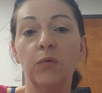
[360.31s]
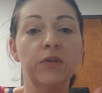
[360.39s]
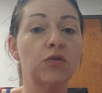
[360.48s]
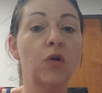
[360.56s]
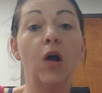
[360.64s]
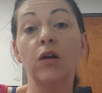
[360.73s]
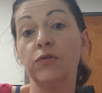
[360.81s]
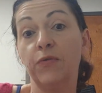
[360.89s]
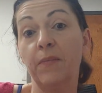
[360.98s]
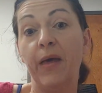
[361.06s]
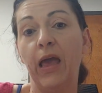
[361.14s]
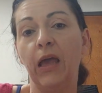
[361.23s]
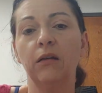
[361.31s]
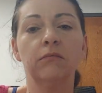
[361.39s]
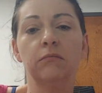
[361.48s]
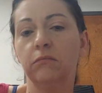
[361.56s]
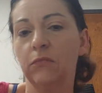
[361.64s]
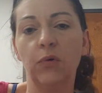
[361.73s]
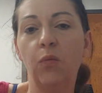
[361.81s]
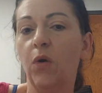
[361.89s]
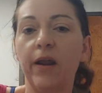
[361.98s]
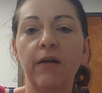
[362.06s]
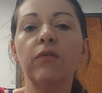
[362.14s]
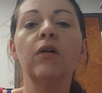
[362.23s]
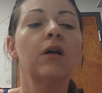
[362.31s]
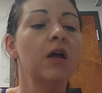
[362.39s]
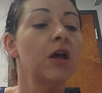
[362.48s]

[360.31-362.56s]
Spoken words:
withdrawals from pain, or whatever,